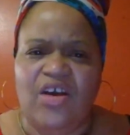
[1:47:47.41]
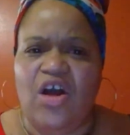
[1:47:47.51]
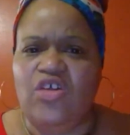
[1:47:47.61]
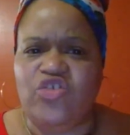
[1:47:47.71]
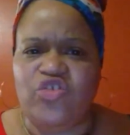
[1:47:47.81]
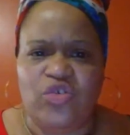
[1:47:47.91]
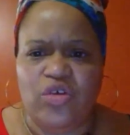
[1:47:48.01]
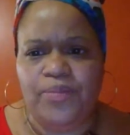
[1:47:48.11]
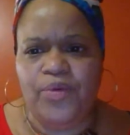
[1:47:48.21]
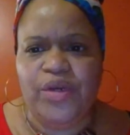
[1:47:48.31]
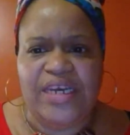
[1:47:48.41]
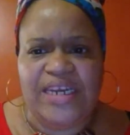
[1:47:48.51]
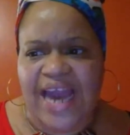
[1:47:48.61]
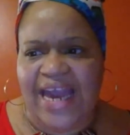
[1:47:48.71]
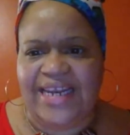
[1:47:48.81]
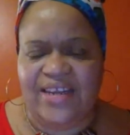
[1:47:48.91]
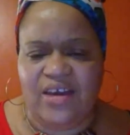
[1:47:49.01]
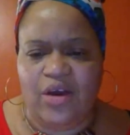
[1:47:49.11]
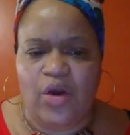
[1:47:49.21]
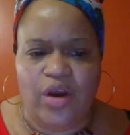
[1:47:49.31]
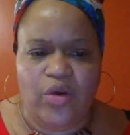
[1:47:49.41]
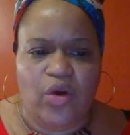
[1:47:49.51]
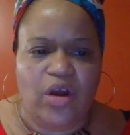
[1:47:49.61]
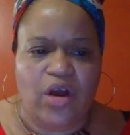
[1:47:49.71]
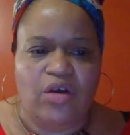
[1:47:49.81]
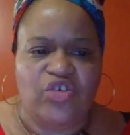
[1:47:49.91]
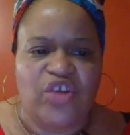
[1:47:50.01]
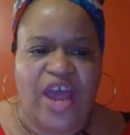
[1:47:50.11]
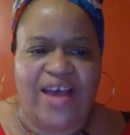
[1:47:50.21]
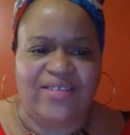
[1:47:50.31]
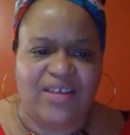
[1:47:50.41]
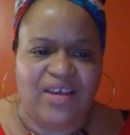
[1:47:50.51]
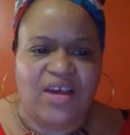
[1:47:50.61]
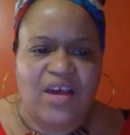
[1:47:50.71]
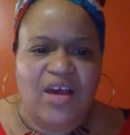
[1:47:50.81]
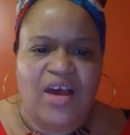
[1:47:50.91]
cultural immunity idea, or culture as the